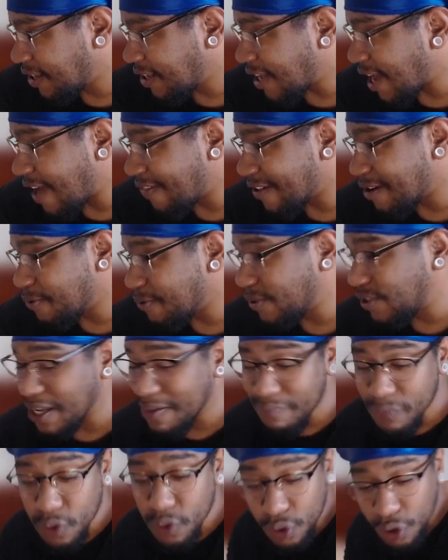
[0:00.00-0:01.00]
And then we see
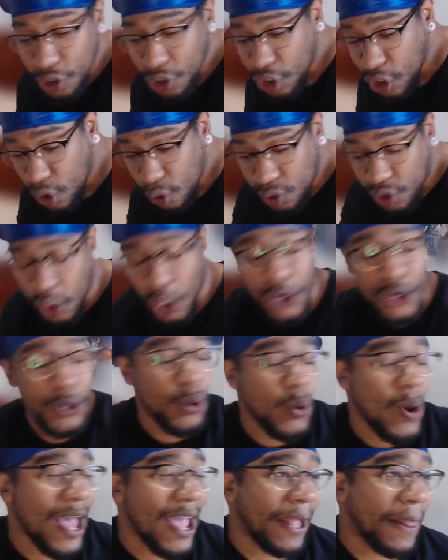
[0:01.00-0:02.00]
Moon Gyu turn
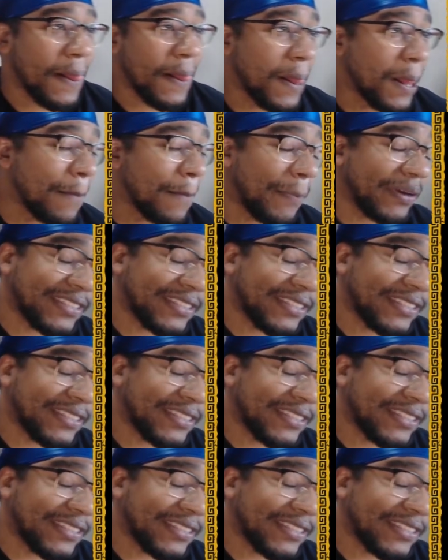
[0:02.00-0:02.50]
away, but